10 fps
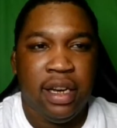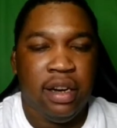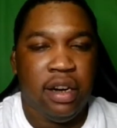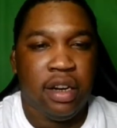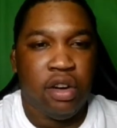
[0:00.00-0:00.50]

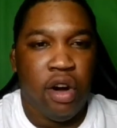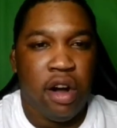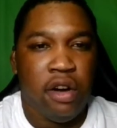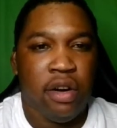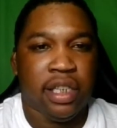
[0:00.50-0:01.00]
uh,
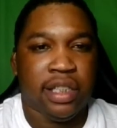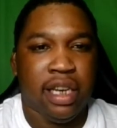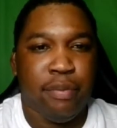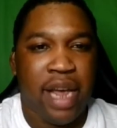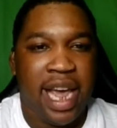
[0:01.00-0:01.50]
caught on a
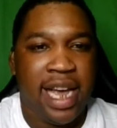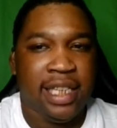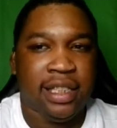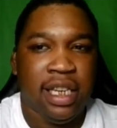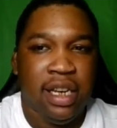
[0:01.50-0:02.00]
tip
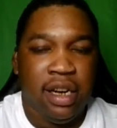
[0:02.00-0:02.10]
pass.